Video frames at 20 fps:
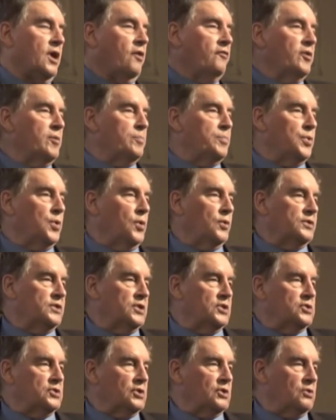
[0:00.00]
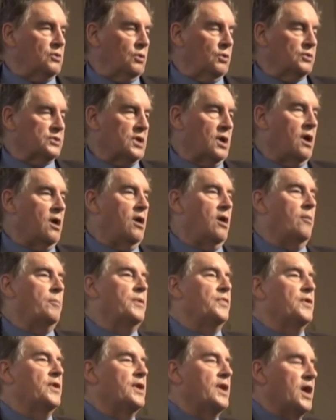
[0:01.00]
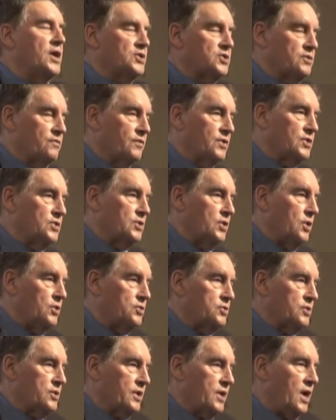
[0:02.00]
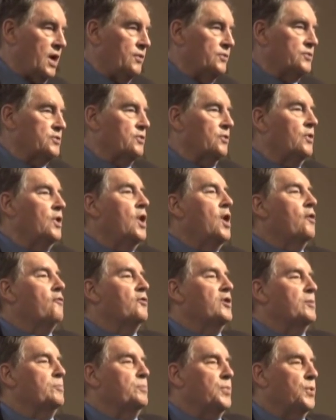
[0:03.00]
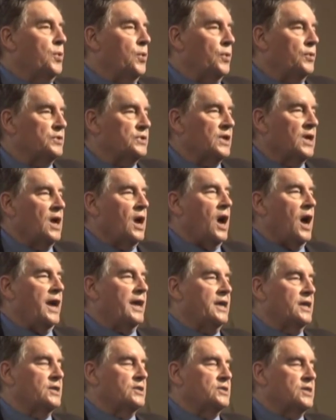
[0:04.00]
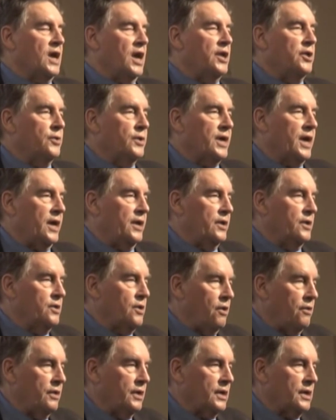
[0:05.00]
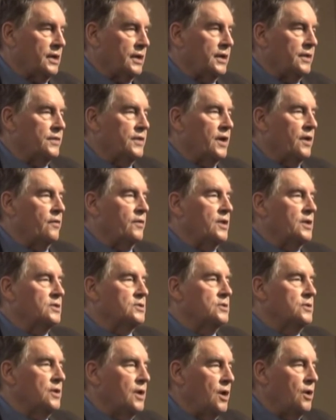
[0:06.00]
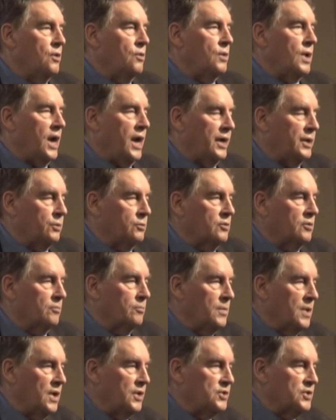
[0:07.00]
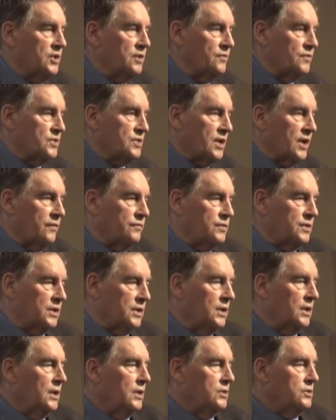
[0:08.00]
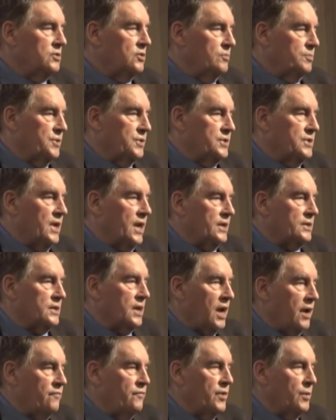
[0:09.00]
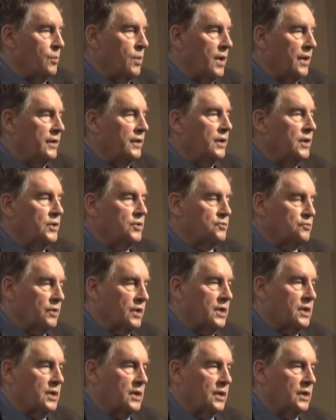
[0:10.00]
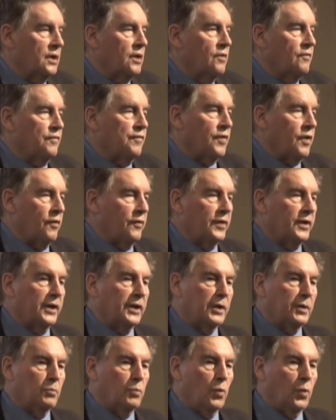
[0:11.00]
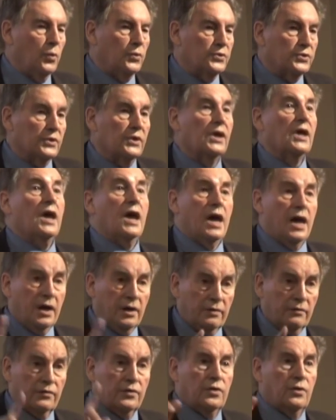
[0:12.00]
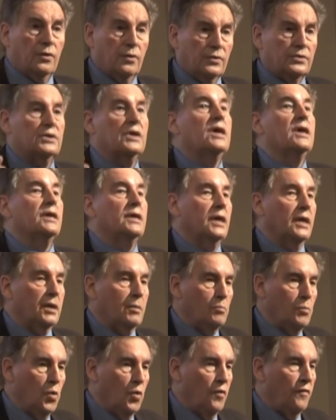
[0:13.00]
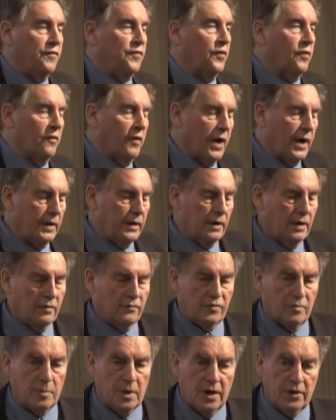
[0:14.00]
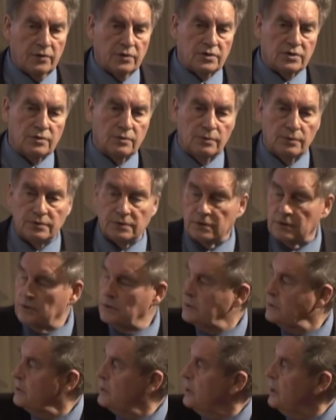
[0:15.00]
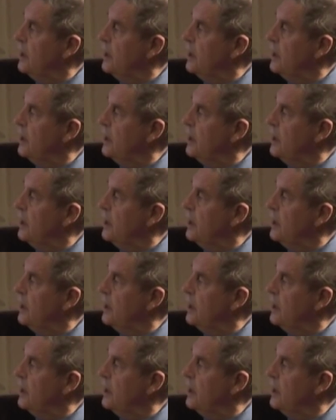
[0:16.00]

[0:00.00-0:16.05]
that are reported to cause harm in the National Research Council report, I can tell you categorically there is no adequate margin of safety to protect everyone drinking fluoridated water and, of course, getting more fluoride from other sources.